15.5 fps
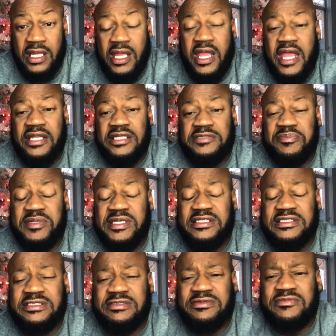And it's being
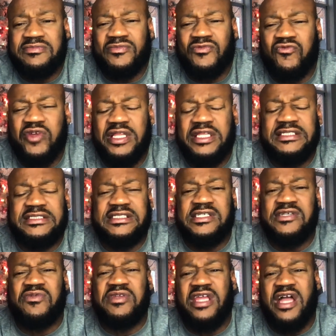really
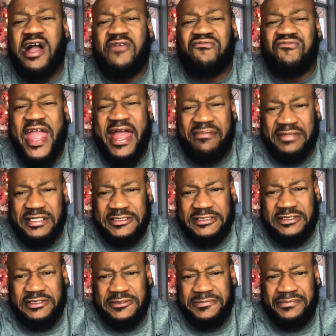seen with young
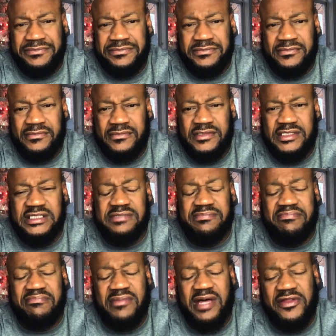families. These
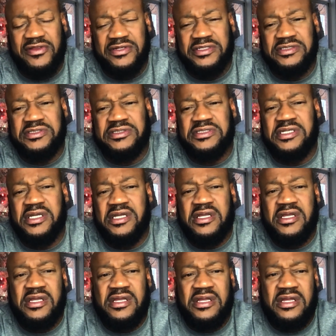mothers
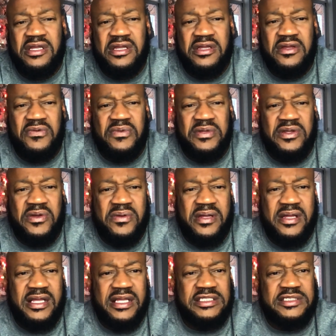with no
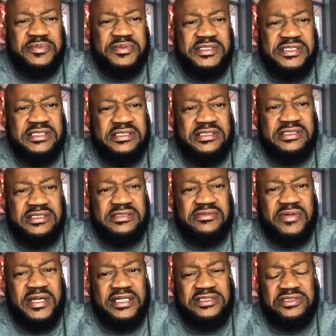husbands,
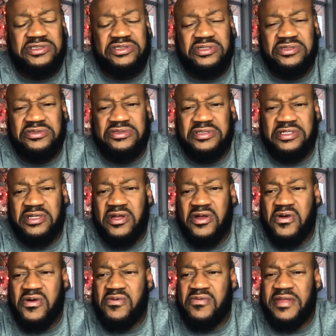raising children
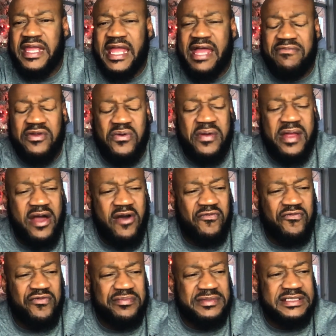alone. They have no help
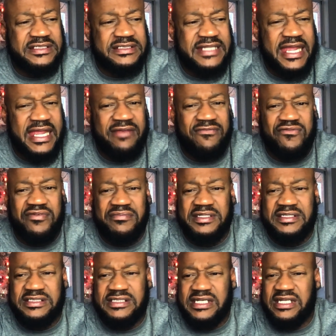from the state, from the
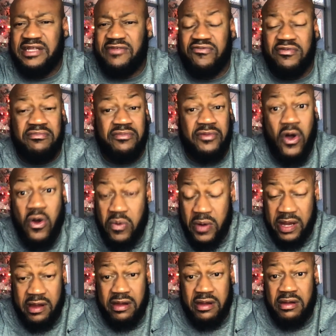city, from
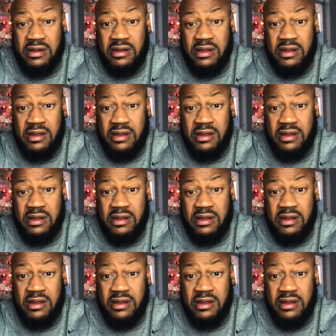nowhere.